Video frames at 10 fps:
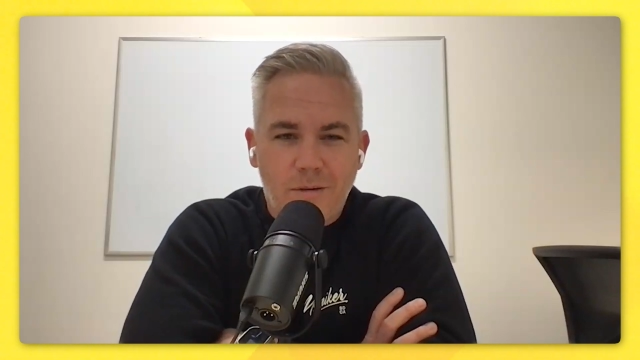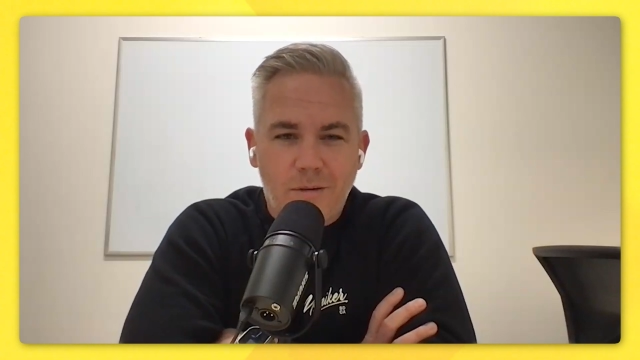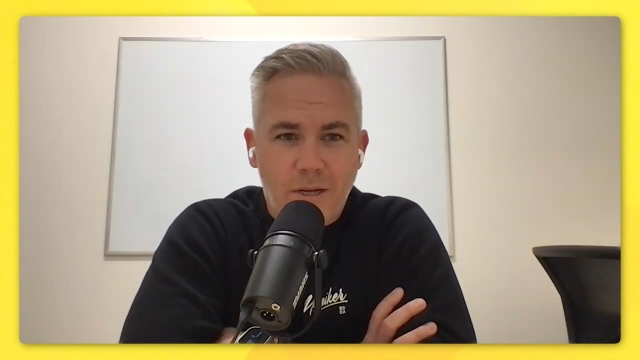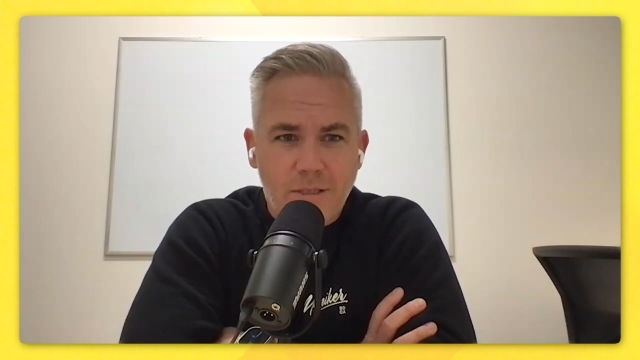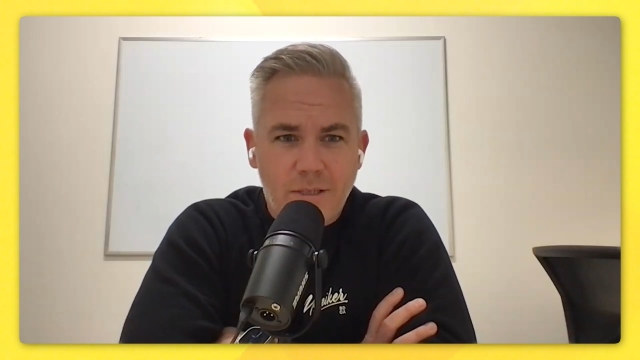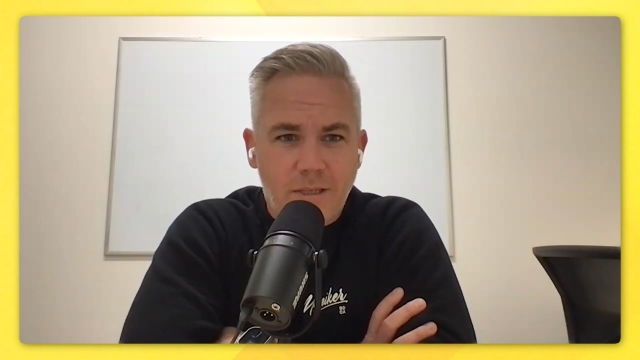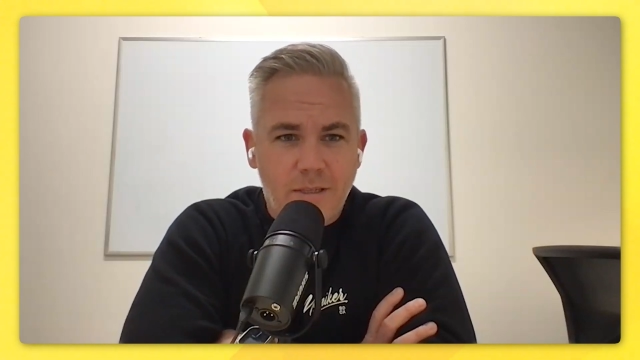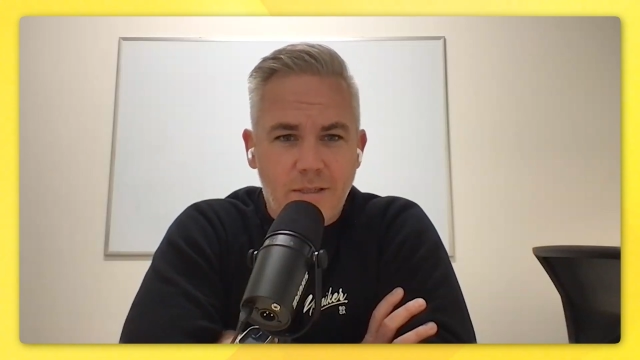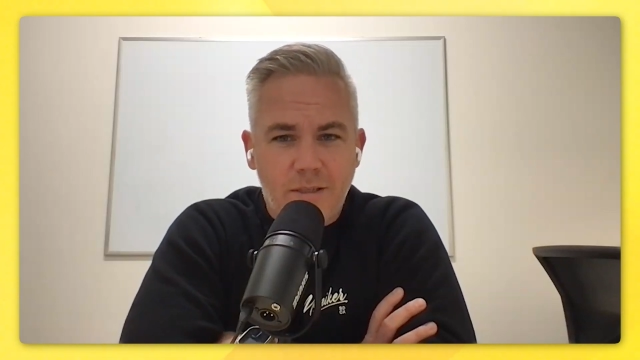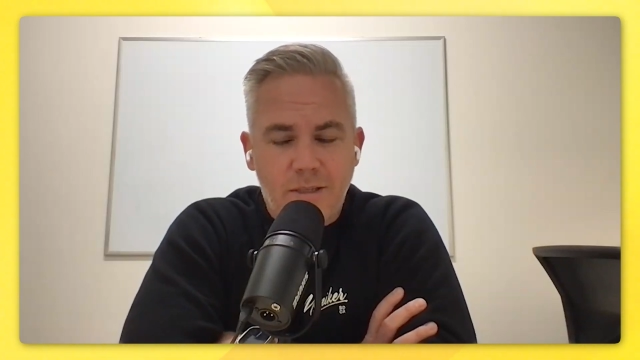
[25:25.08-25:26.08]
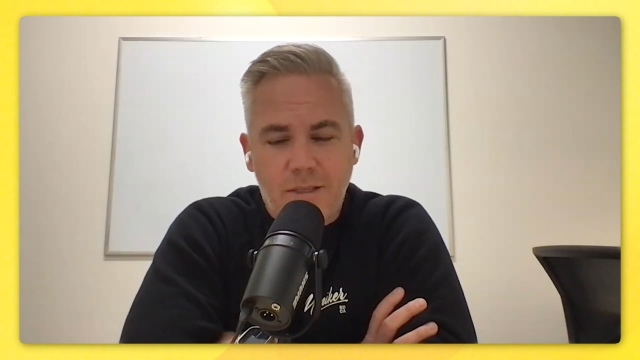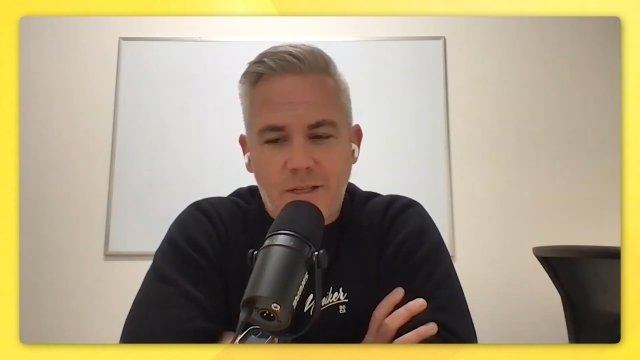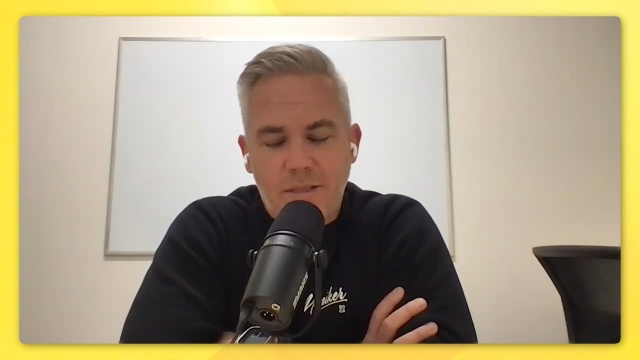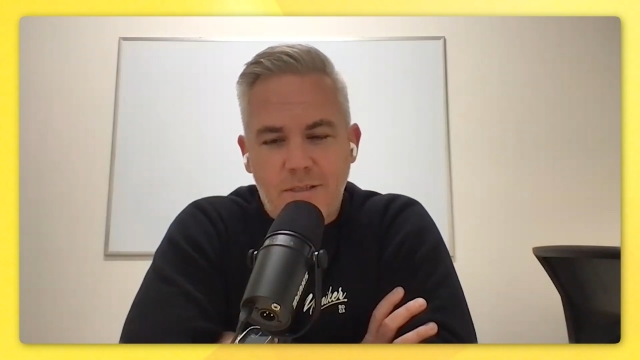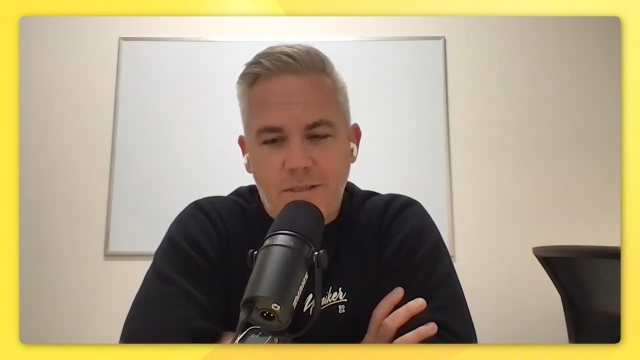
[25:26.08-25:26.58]
right? It's like
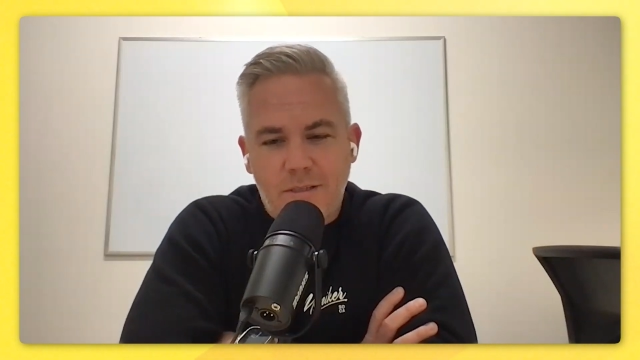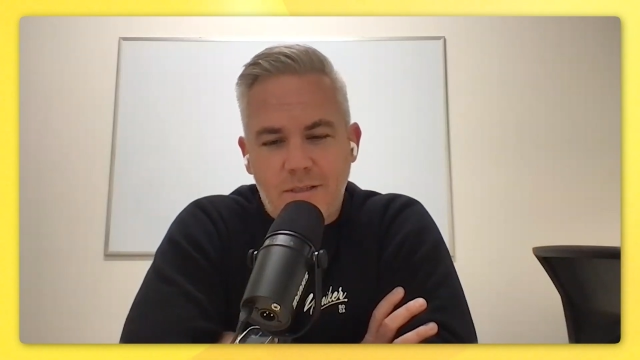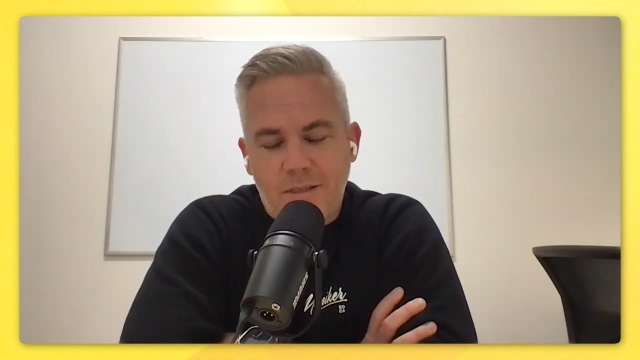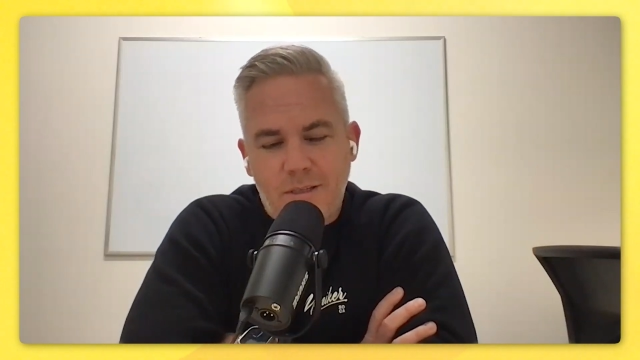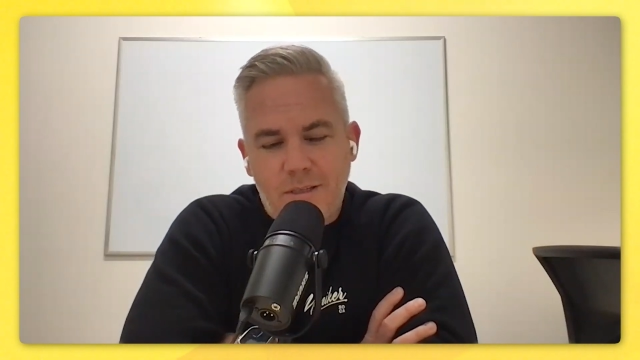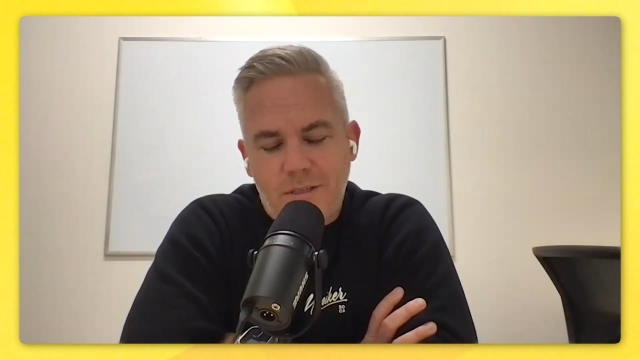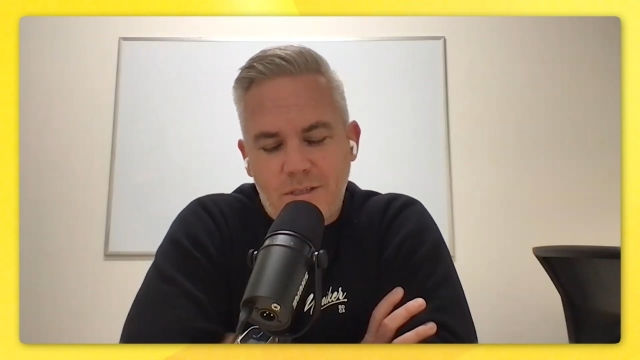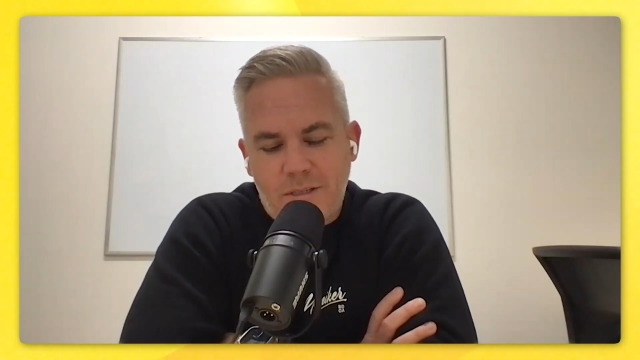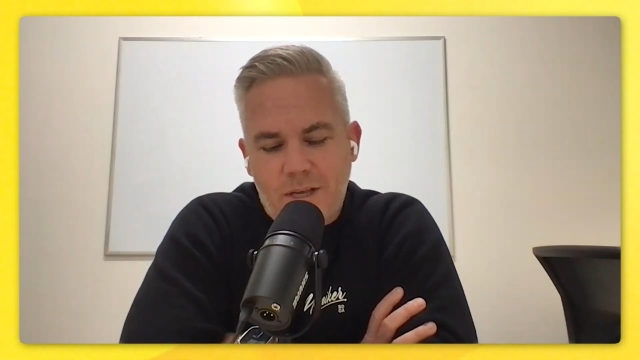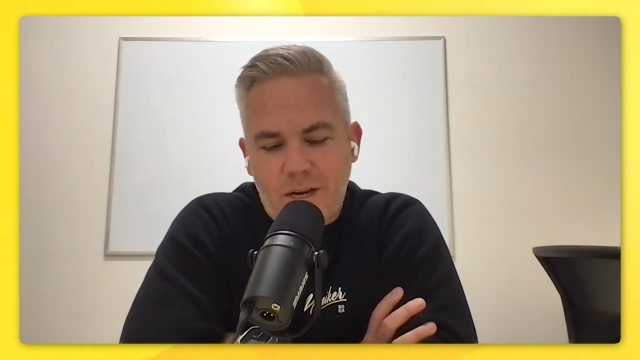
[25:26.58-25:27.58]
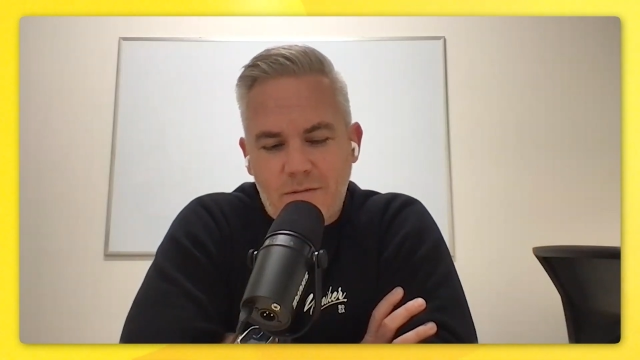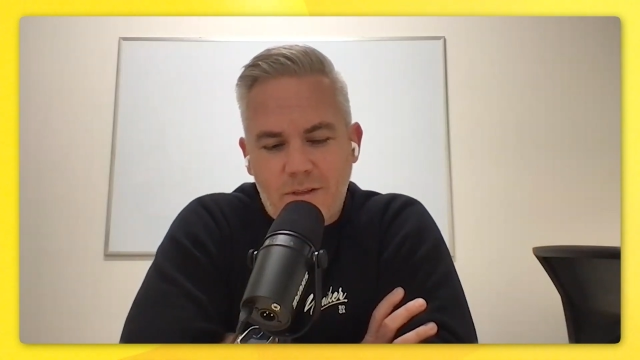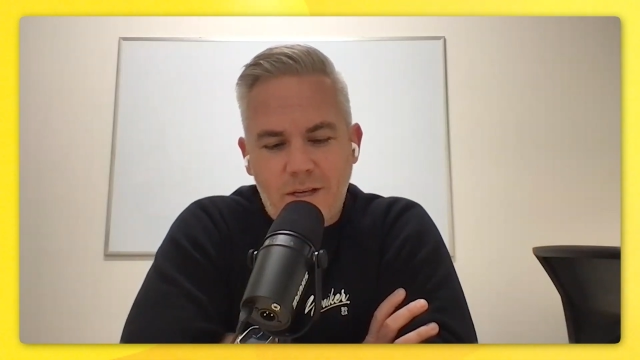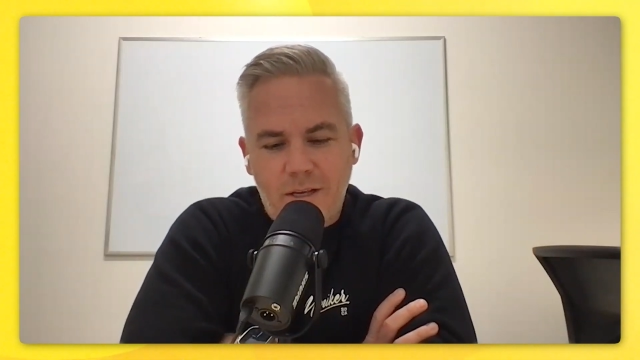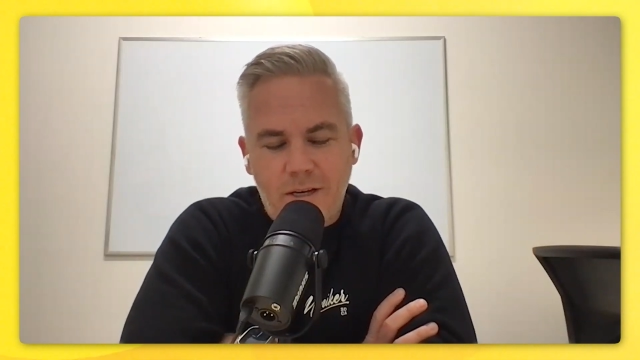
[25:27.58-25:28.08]
it's just kind
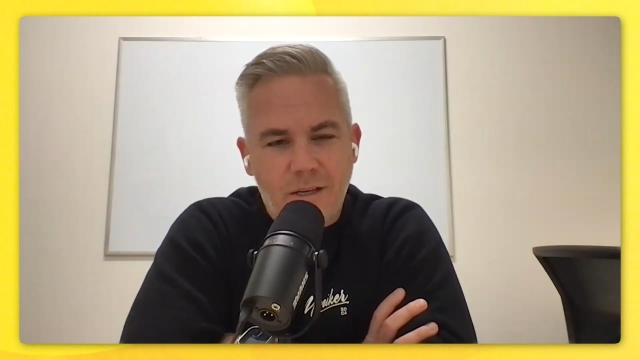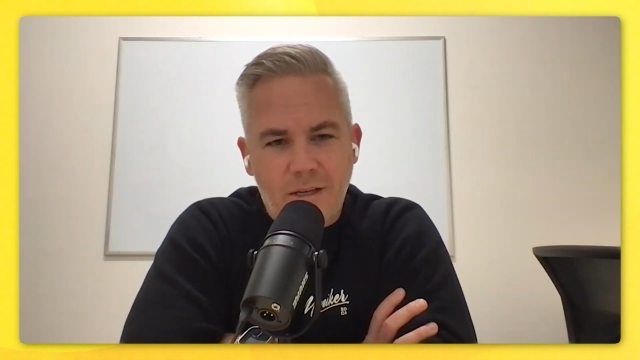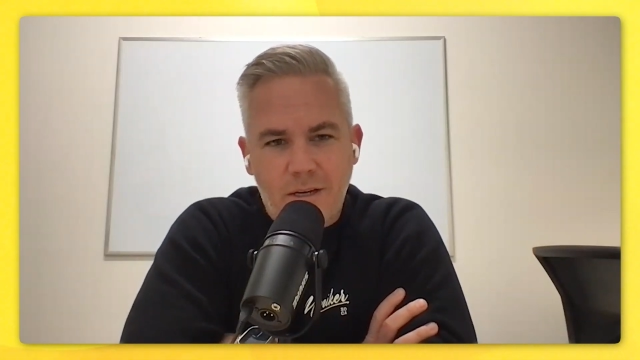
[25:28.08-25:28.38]
of like an